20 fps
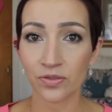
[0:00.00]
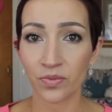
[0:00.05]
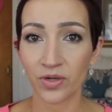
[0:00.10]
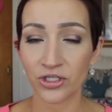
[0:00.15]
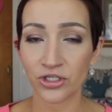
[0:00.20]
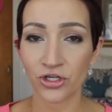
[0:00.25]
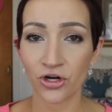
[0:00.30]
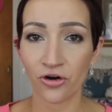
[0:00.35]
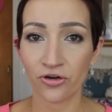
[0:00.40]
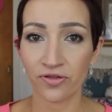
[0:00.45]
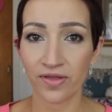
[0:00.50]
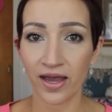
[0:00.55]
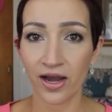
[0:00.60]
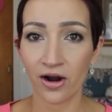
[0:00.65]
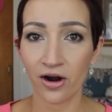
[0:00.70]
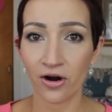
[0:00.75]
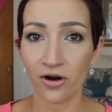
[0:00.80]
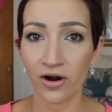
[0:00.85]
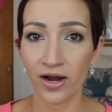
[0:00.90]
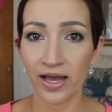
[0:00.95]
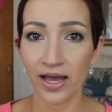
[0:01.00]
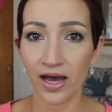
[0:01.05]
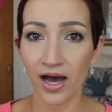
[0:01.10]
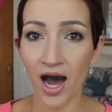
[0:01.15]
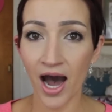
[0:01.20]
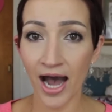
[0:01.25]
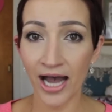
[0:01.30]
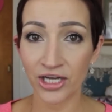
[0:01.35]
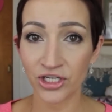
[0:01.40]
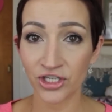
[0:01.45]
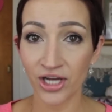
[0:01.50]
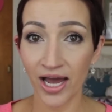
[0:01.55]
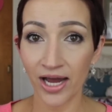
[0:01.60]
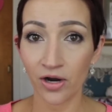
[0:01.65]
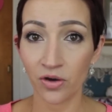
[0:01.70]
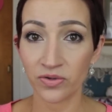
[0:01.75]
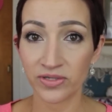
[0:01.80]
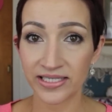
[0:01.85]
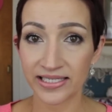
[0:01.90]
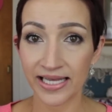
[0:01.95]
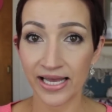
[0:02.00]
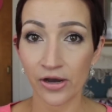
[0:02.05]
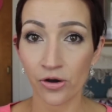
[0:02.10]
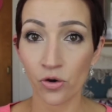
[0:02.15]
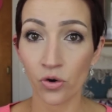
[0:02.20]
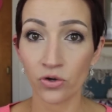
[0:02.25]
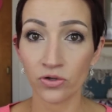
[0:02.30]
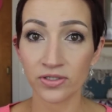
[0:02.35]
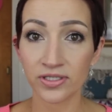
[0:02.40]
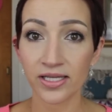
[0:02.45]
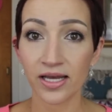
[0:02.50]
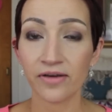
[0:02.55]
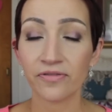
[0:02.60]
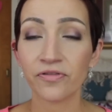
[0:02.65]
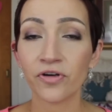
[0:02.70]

which are their eyeshadow singles,